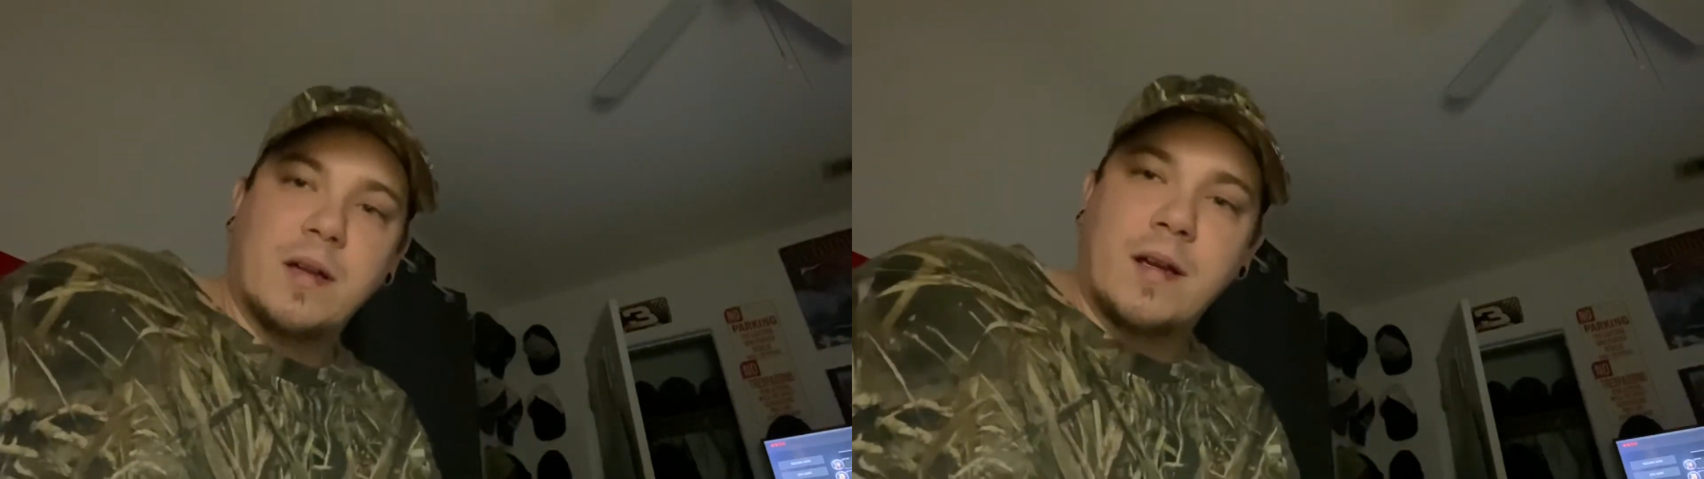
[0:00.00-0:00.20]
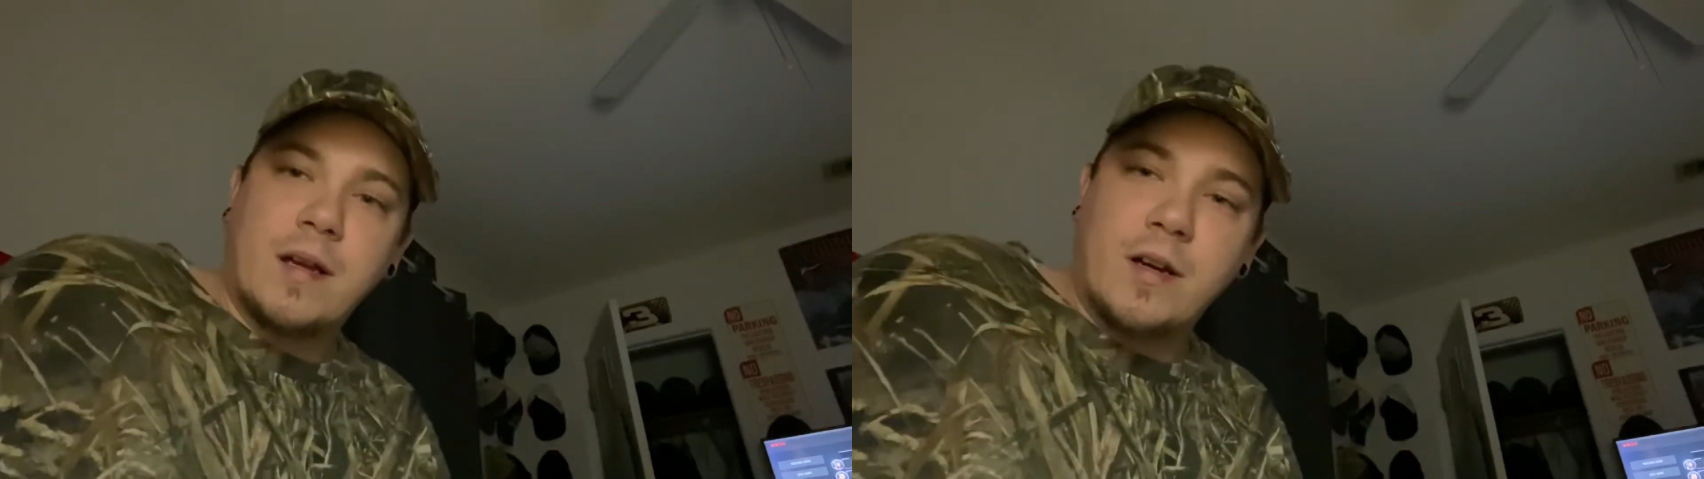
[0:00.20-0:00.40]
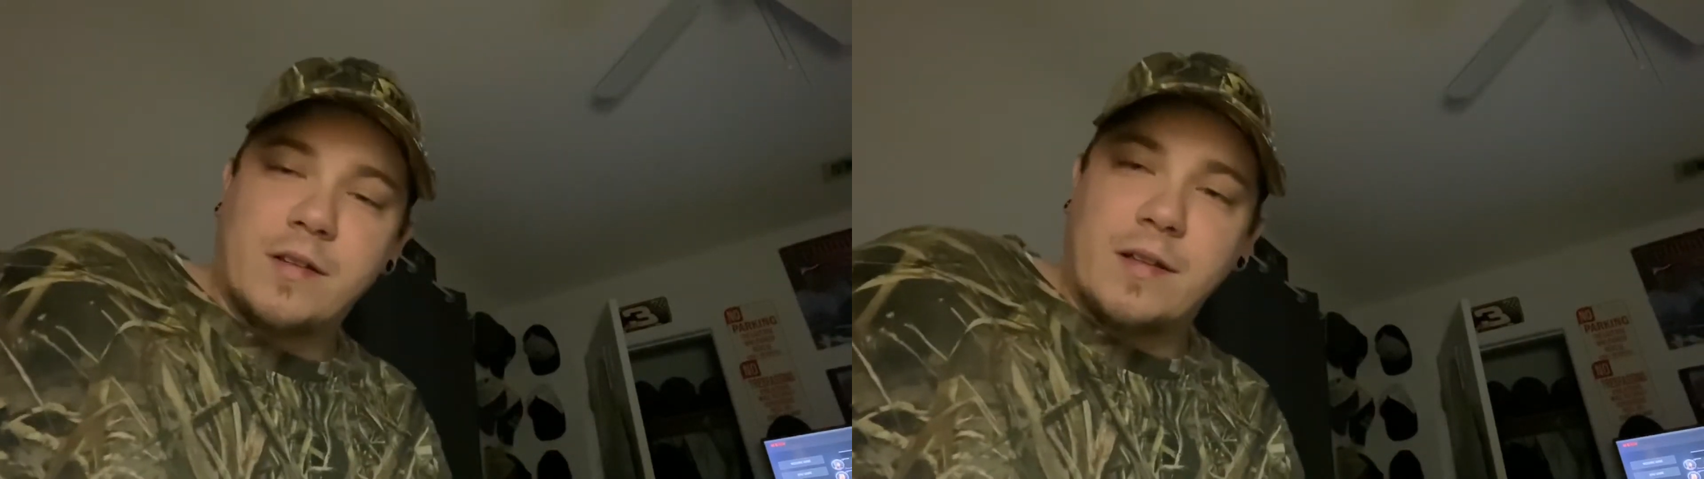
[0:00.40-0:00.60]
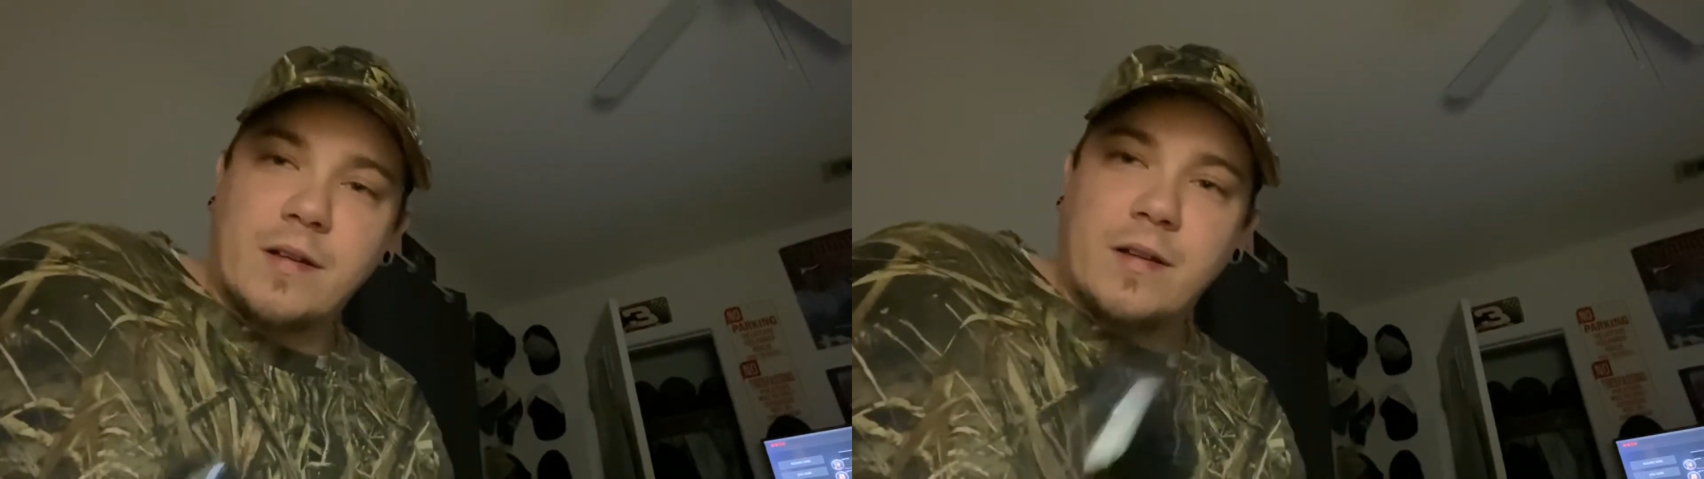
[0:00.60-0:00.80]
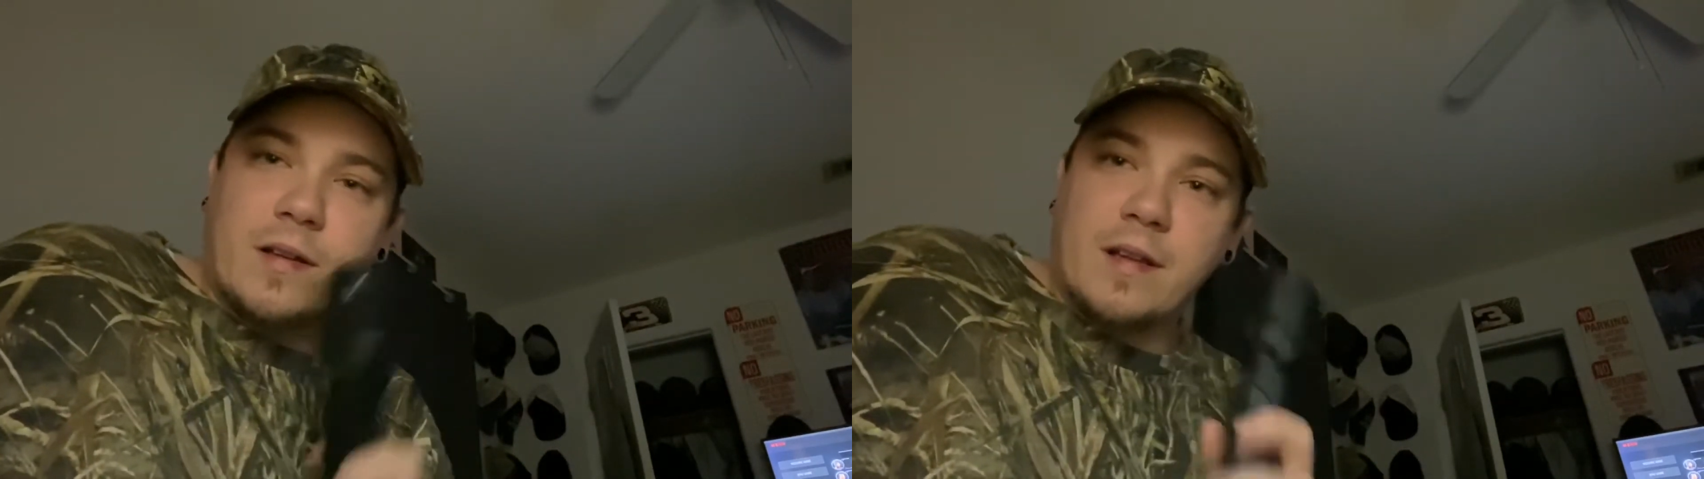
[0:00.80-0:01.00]
here's
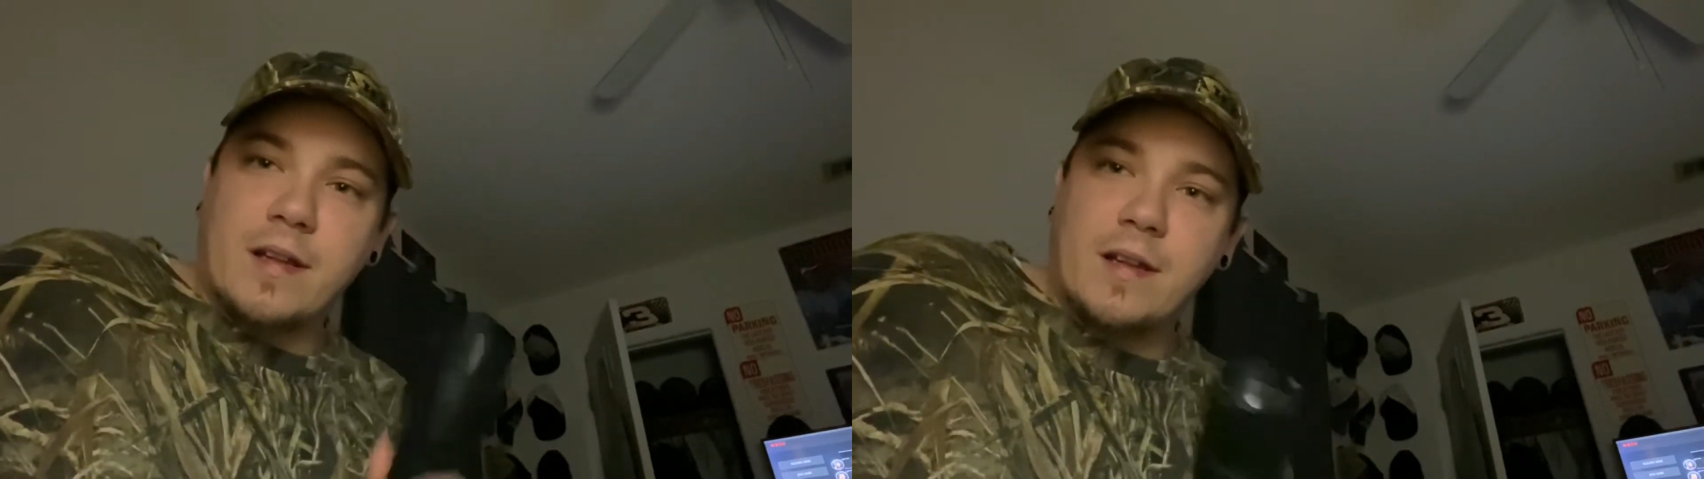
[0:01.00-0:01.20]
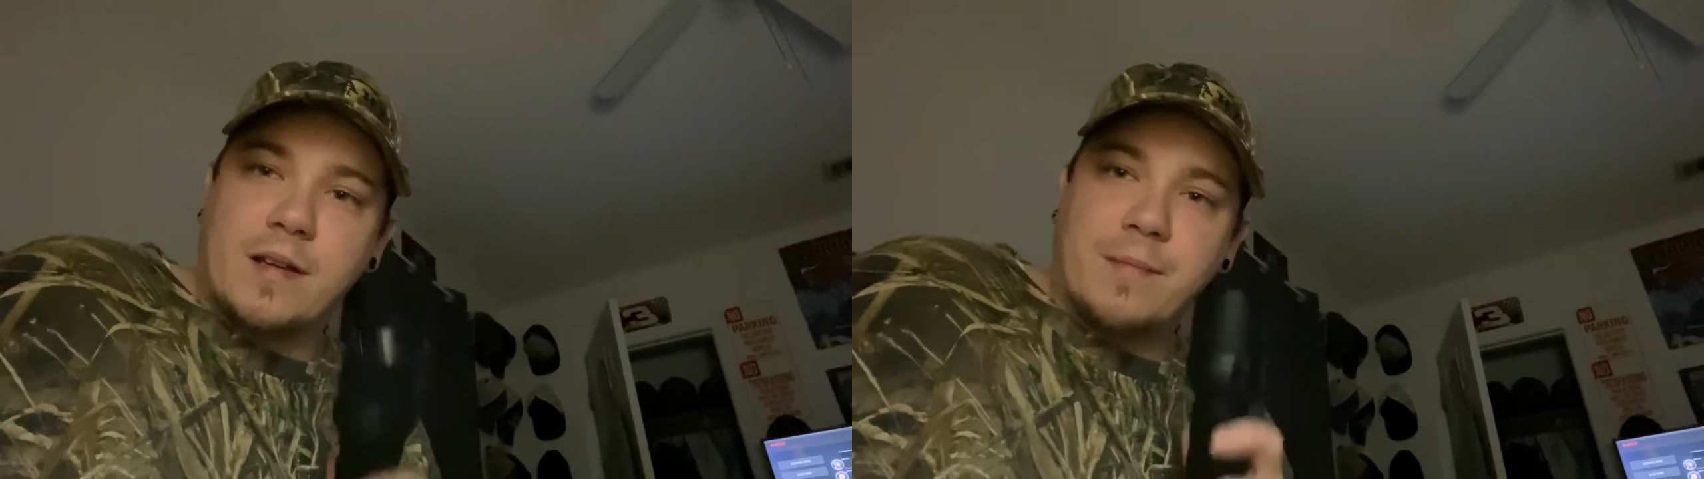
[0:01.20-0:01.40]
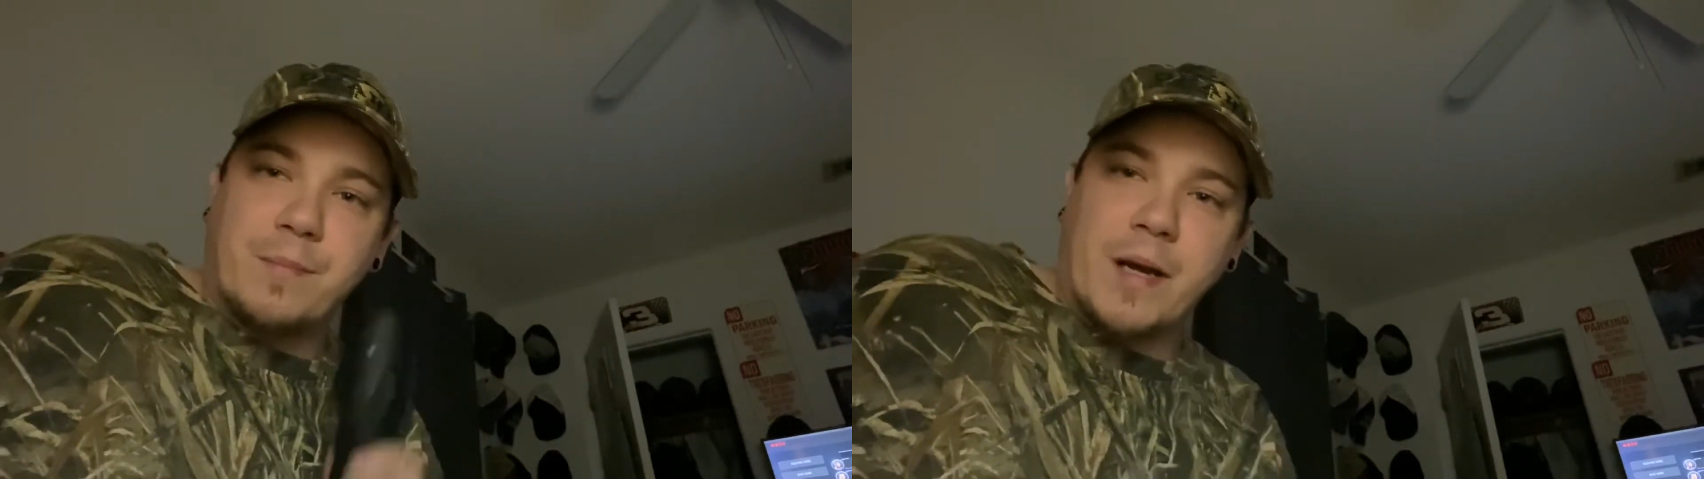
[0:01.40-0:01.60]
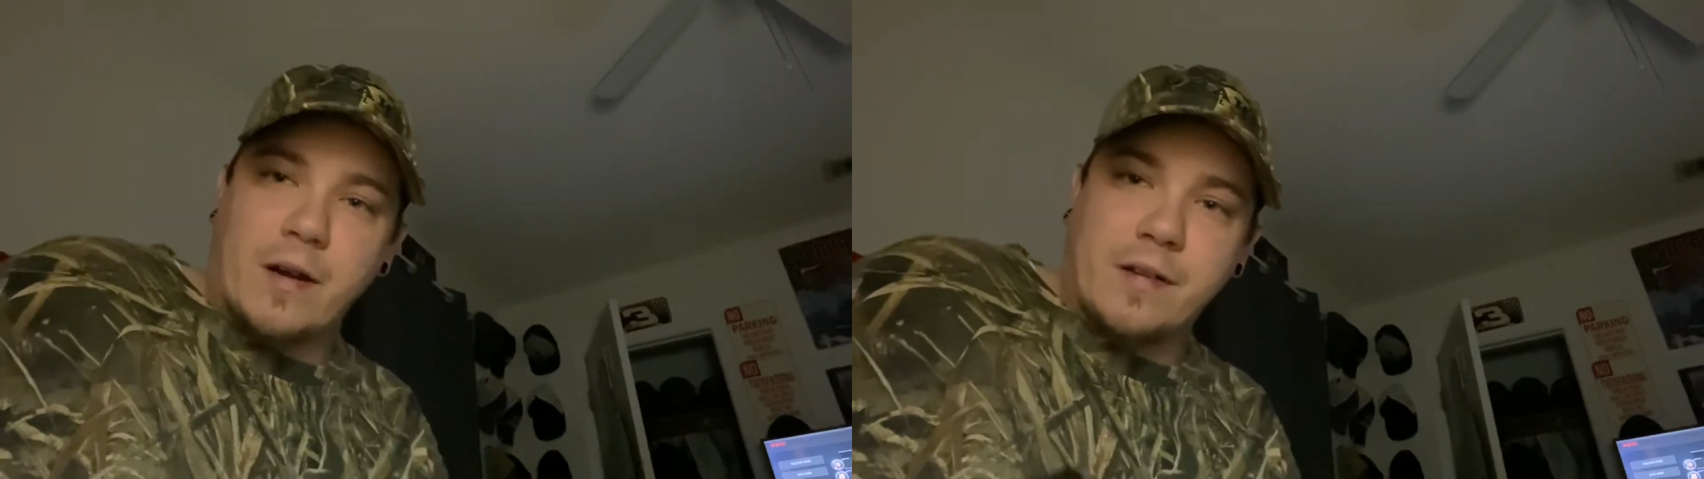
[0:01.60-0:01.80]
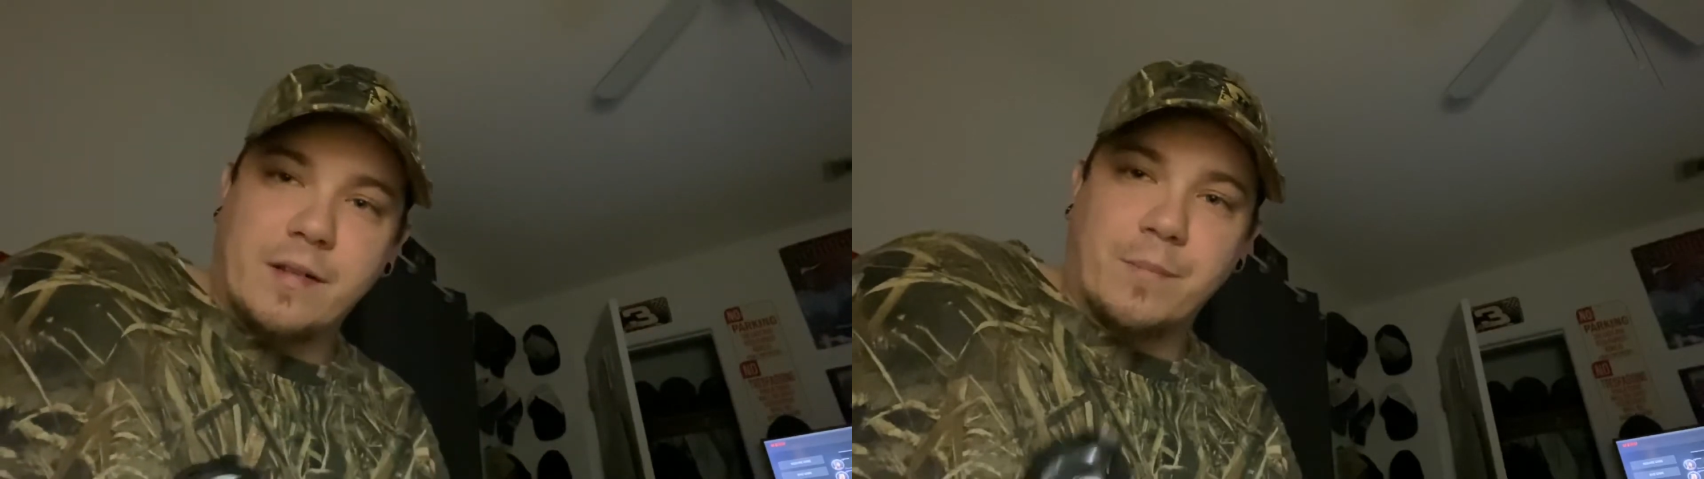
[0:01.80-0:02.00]
the comparison